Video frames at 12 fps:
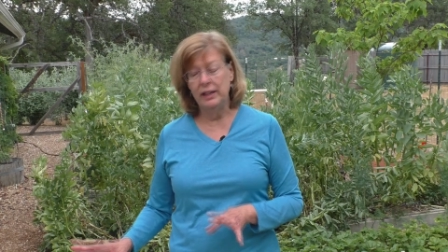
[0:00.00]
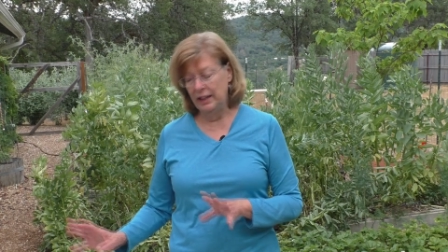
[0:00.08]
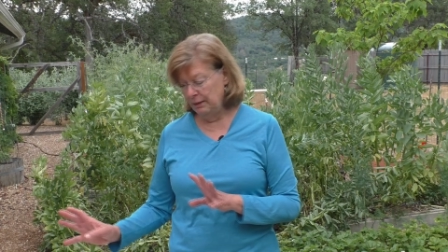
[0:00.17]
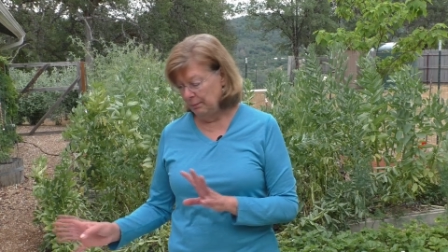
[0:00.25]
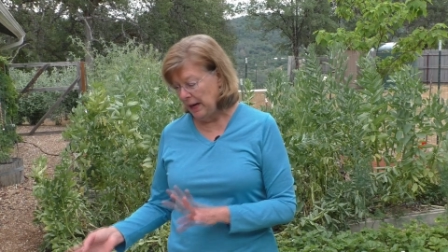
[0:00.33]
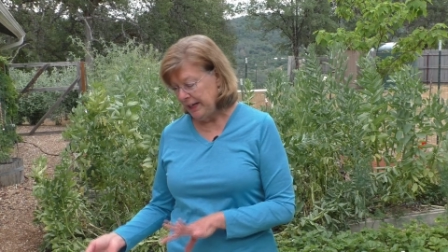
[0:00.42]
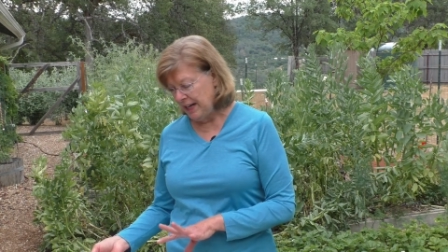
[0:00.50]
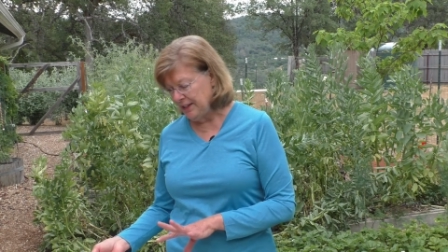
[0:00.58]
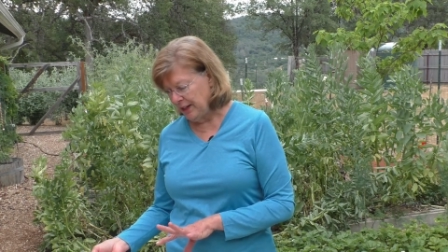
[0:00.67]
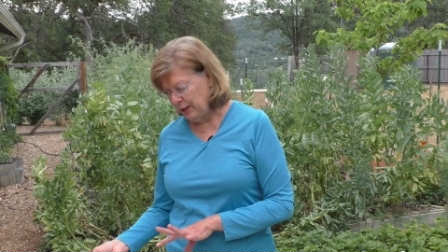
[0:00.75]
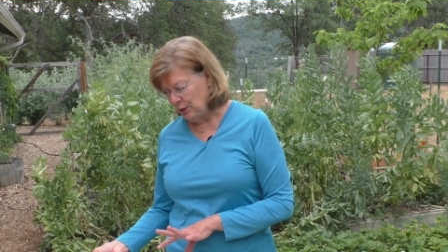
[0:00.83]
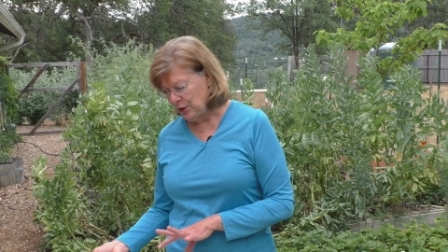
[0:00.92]
In my case,
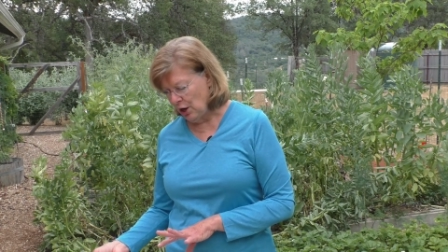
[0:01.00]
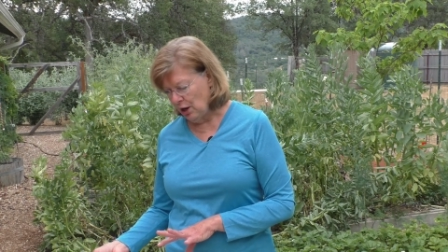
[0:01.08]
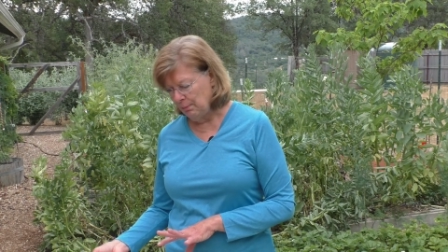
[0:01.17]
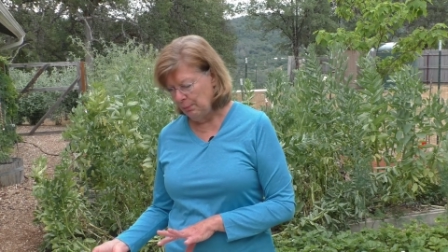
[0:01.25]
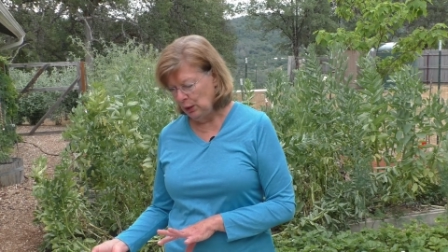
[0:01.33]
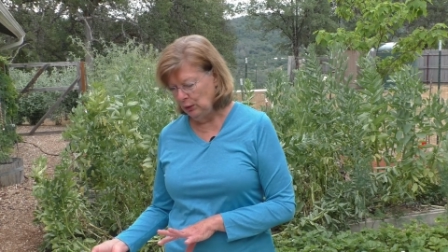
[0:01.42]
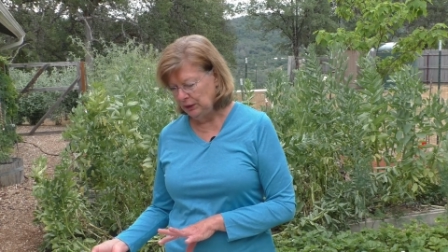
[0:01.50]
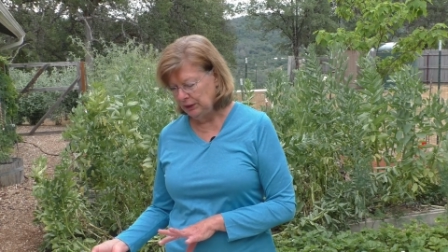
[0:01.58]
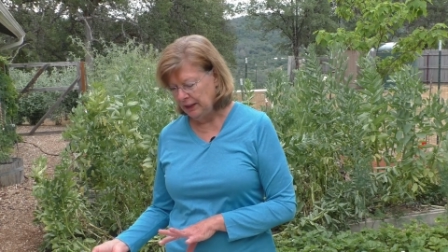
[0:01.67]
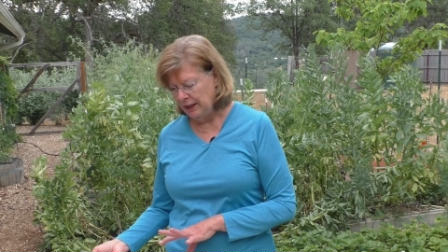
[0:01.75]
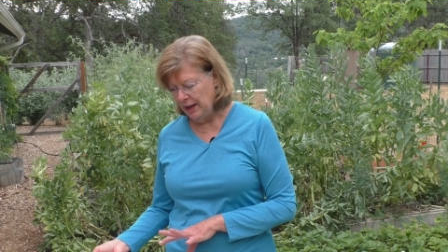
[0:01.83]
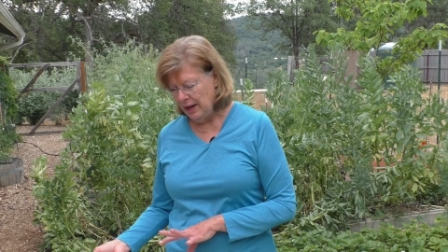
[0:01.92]
I used compost,